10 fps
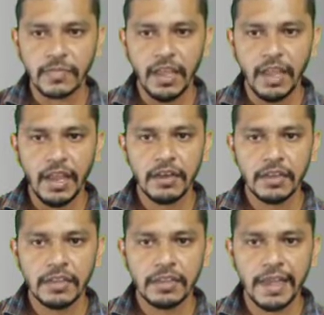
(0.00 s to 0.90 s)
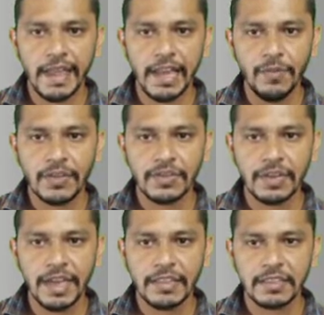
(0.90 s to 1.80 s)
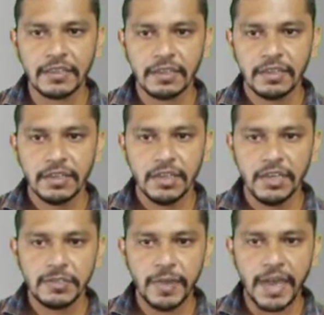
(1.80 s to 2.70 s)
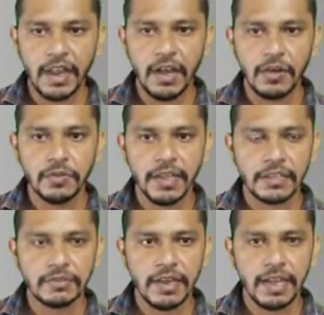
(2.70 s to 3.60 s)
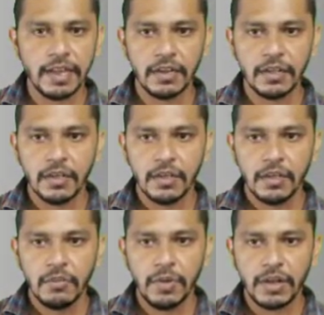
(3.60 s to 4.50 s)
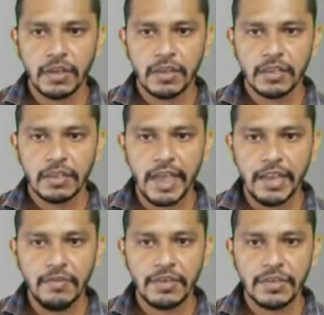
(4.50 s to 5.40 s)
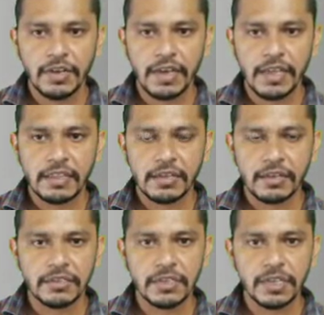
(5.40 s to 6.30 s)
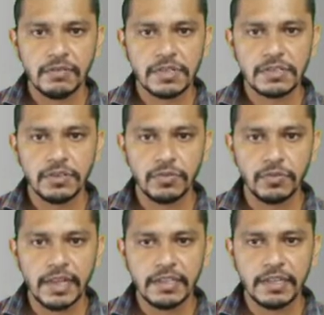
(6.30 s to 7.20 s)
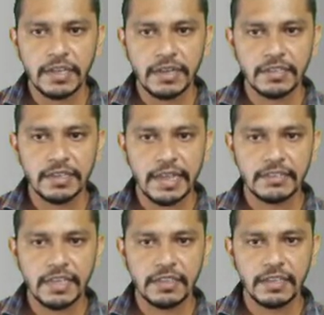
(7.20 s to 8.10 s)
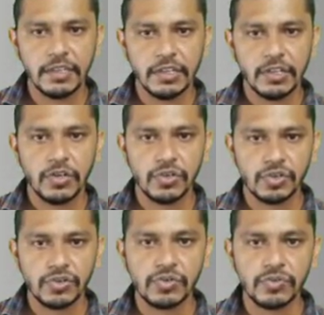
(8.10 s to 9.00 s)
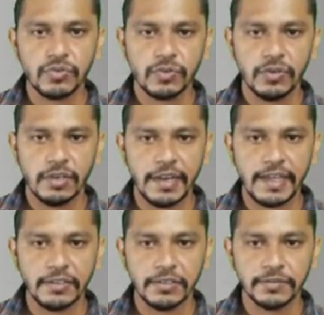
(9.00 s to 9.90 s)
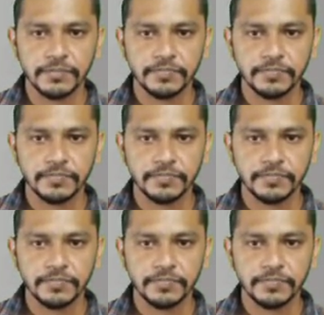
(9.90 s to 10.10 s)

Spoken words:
and the elevation length is parallel to the XY line, but the elevation length doesn't give us the 2 length, it is less than the 2 length.